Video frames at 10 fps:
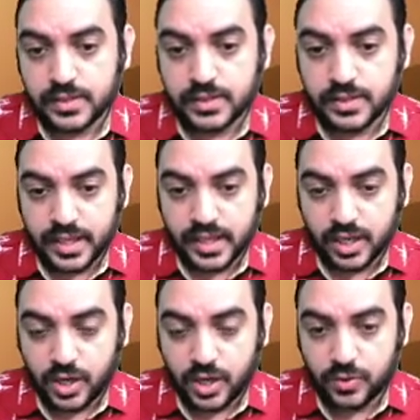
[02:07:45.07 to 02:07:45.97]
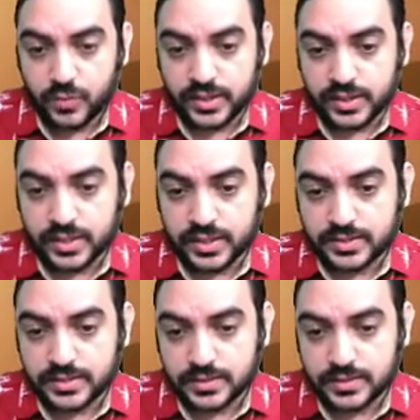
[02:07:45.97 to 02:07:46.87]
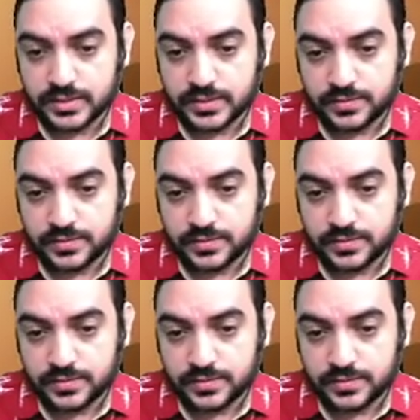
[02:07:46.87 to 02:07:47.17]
Their account with us.